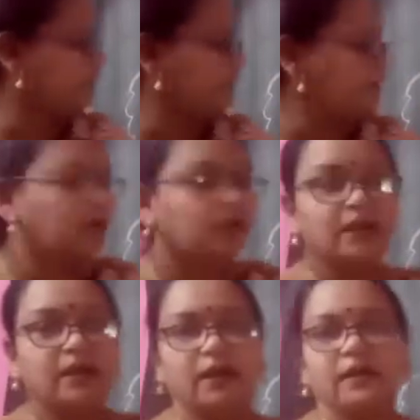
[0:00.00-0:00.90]
and
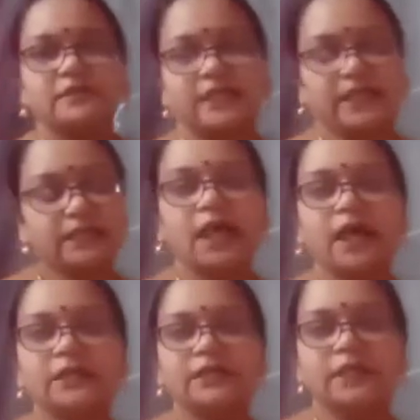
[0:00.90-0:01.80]
Sarita
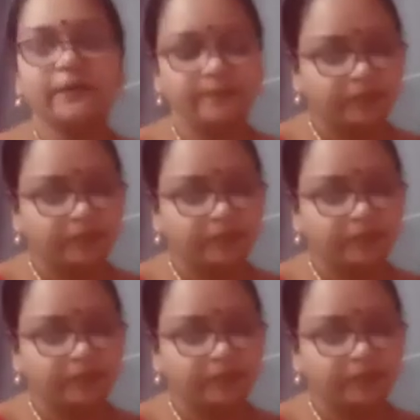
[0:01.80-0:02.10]
are the